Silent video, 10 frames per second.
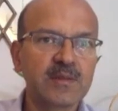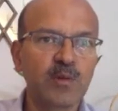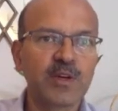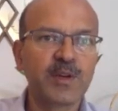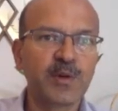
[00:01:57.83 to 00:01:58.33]

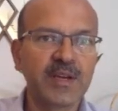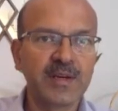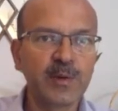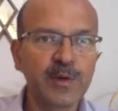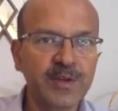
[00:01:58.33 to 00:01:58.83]
what you
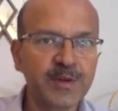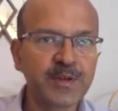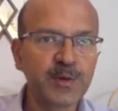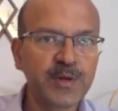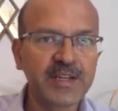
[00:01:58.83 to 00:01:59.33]
can do in your
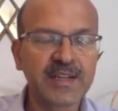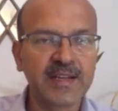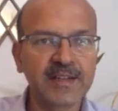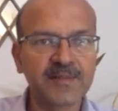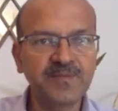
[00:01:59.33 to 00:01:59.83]
unit,
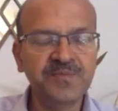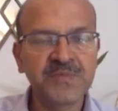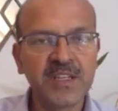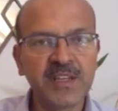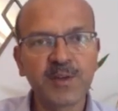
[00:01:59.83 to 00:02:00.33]
and
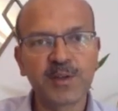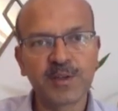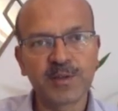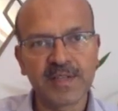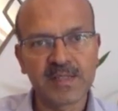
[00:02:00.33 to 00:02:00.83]
in
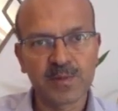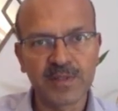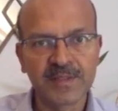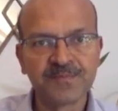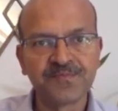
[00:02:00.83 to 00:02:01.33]
utero
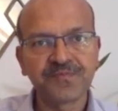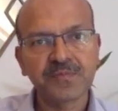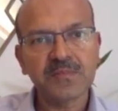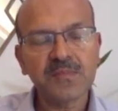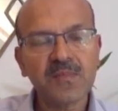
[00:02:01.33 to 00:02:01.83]
transfer
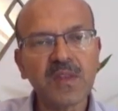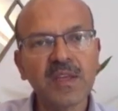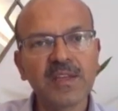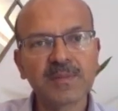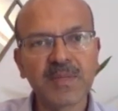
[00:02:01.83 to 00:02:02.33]

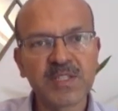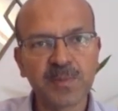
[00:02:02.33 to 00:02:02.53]
is much